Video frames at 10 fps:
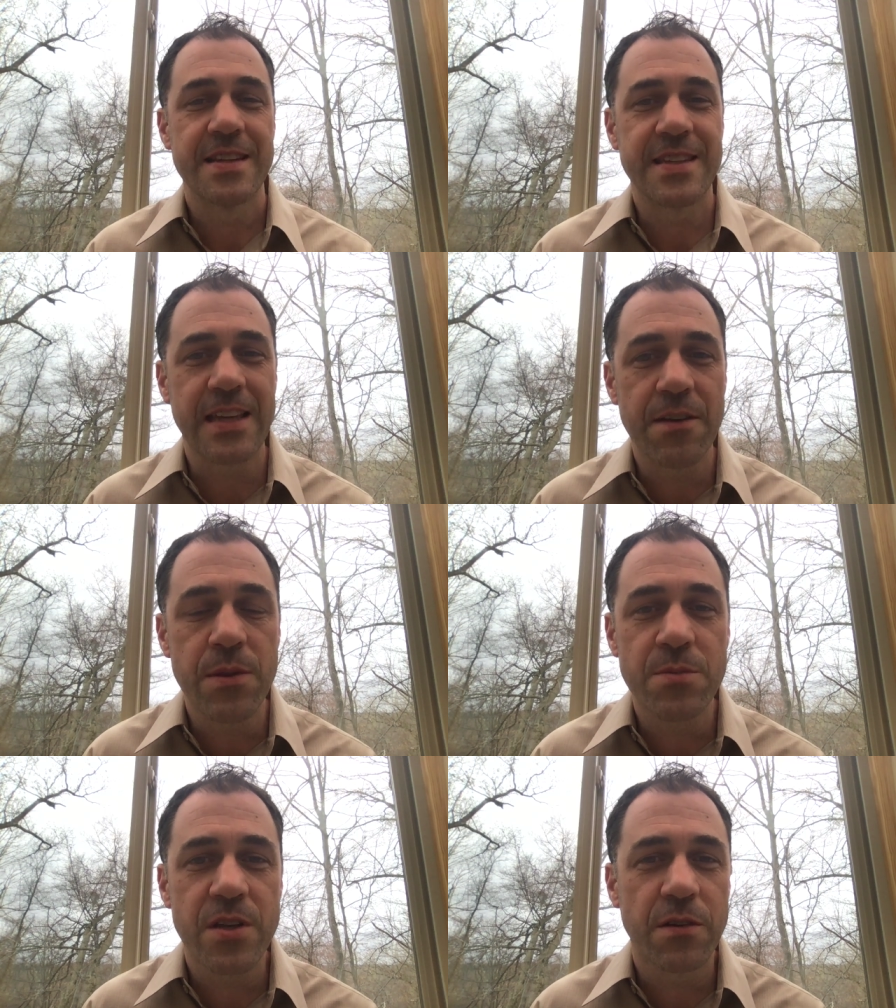to give
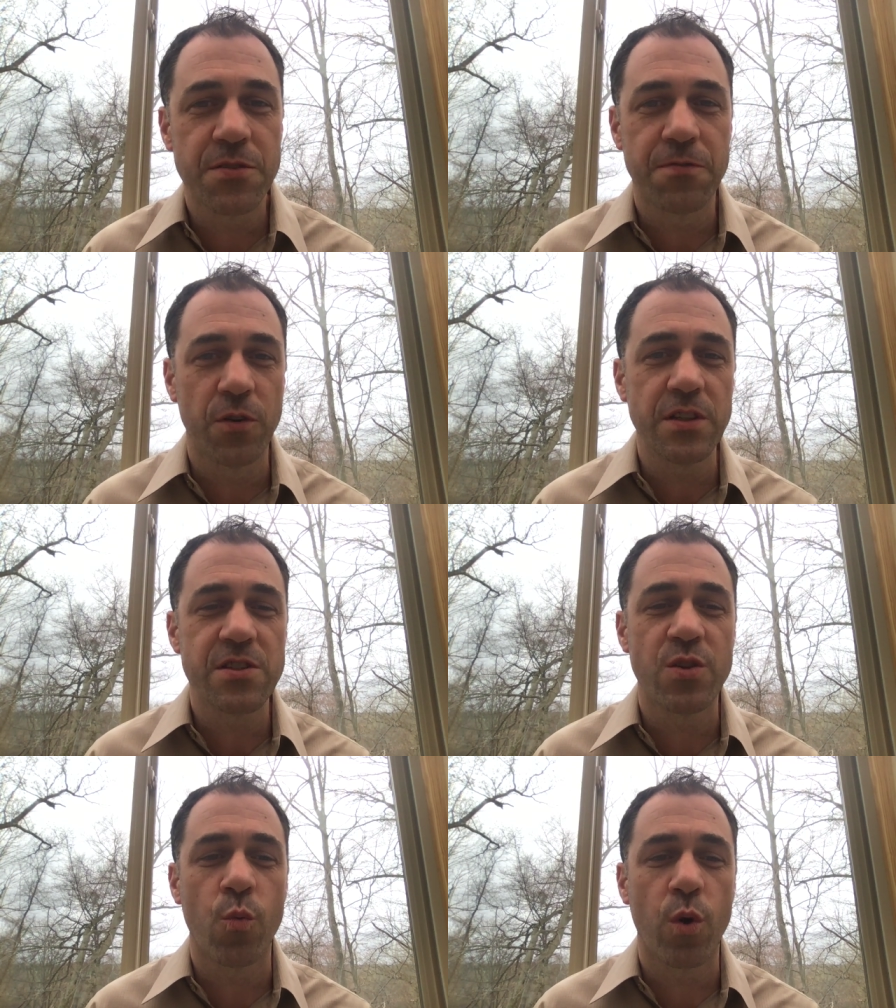themselves fully
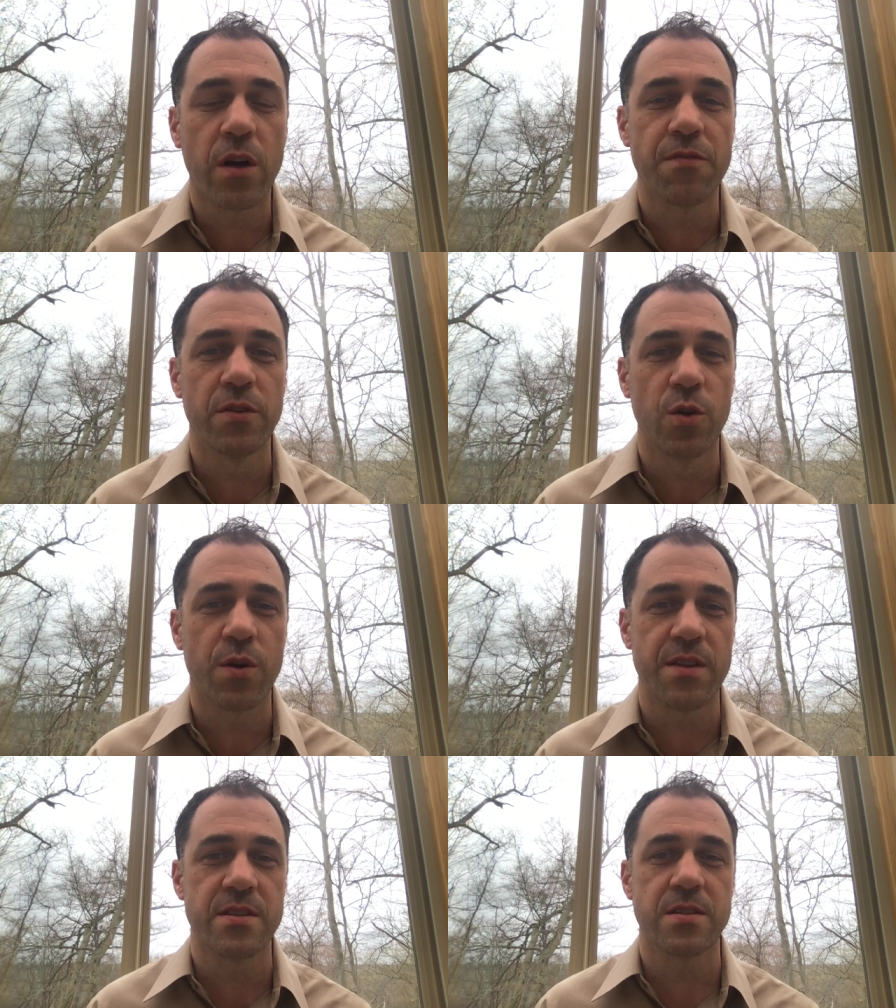to the work of the
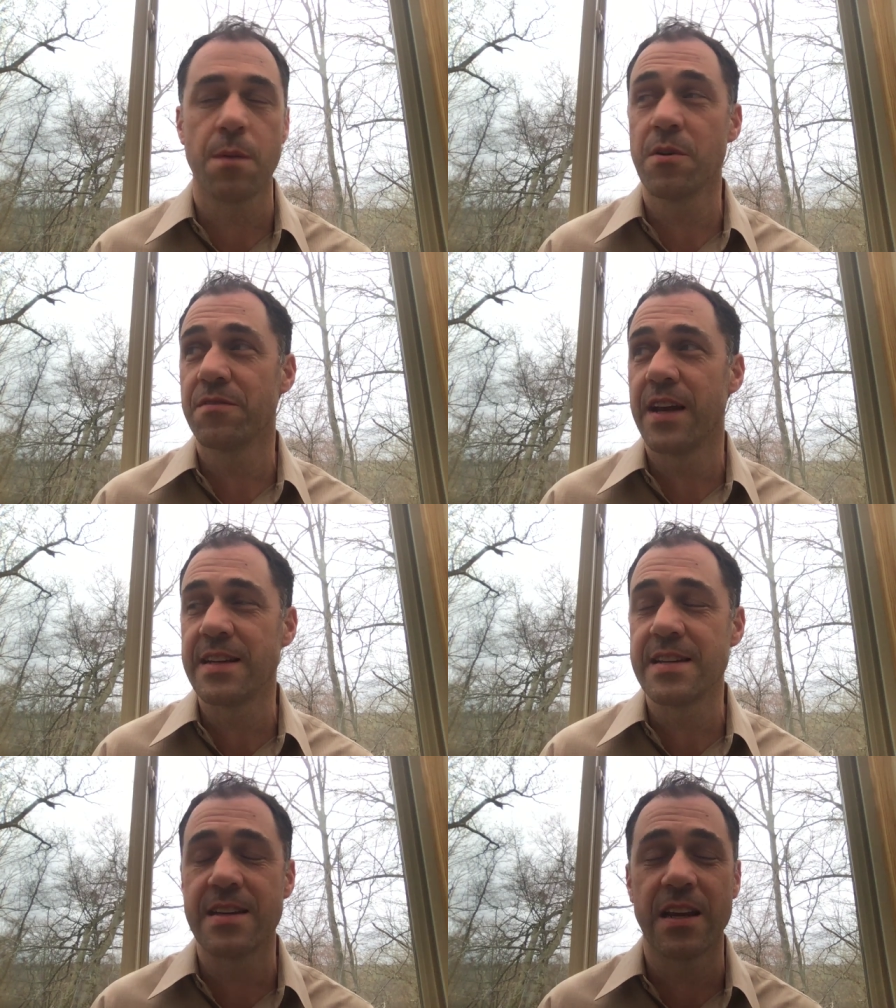Lord in the summer of
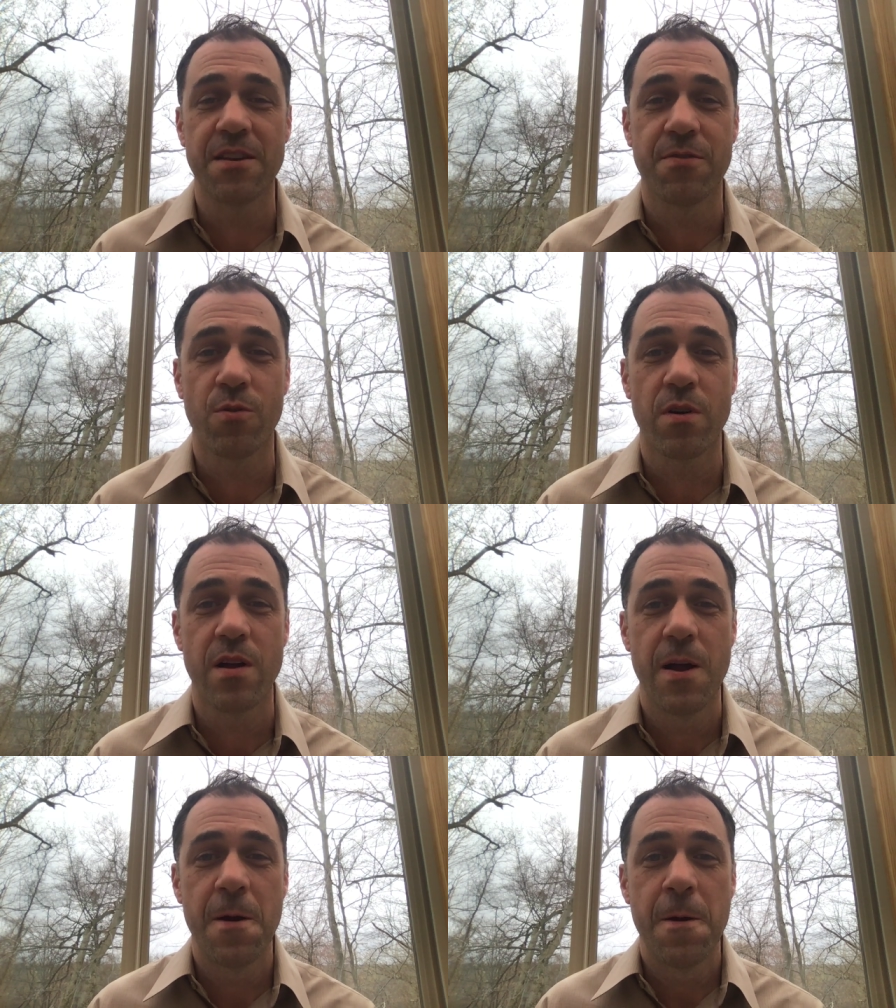nineteen ninety-four
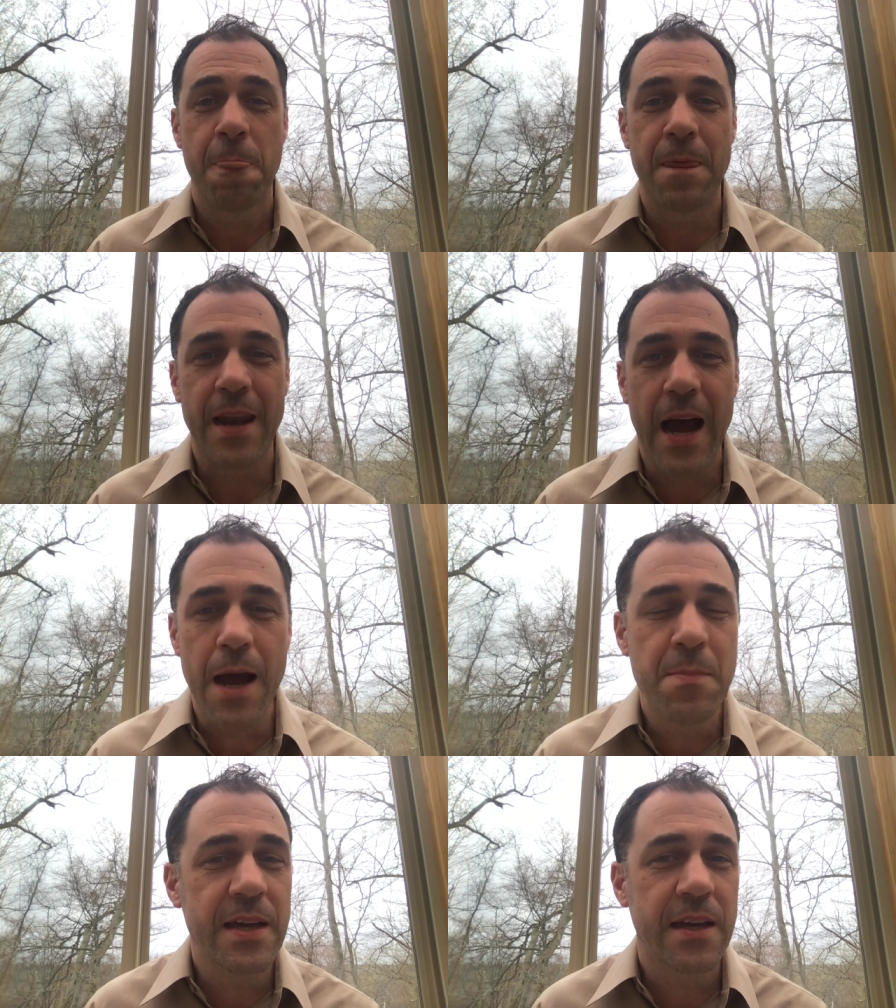that I
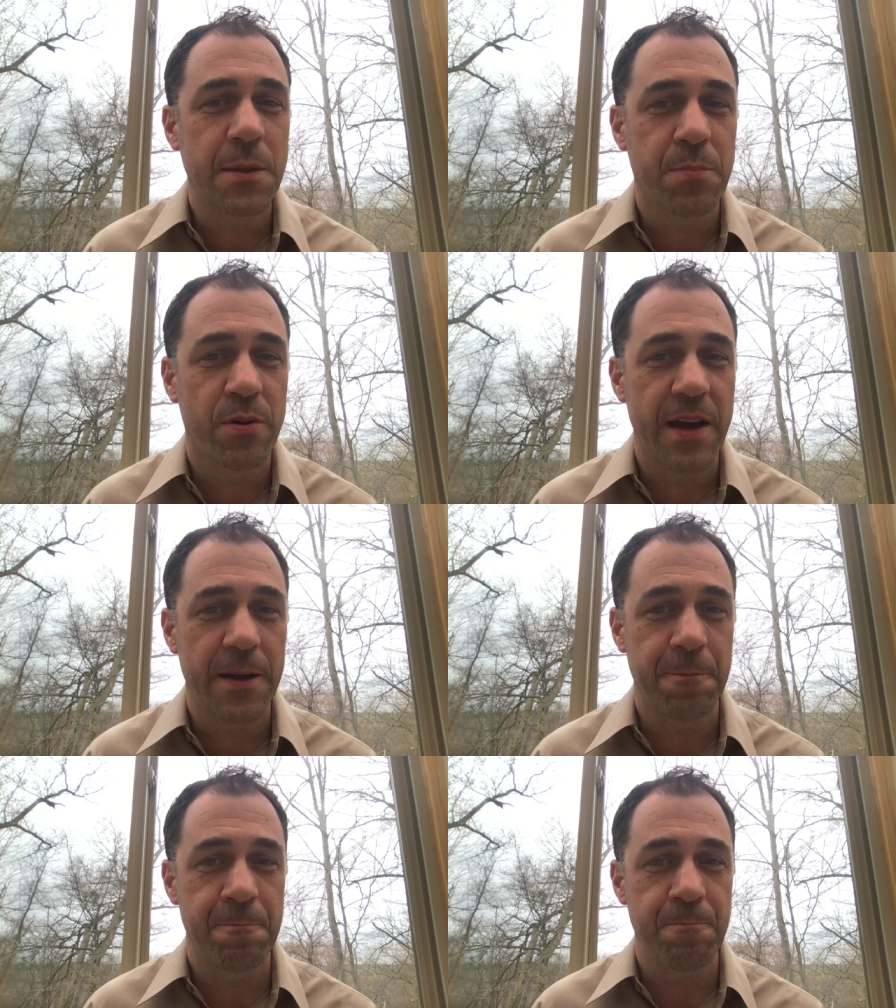began to pray.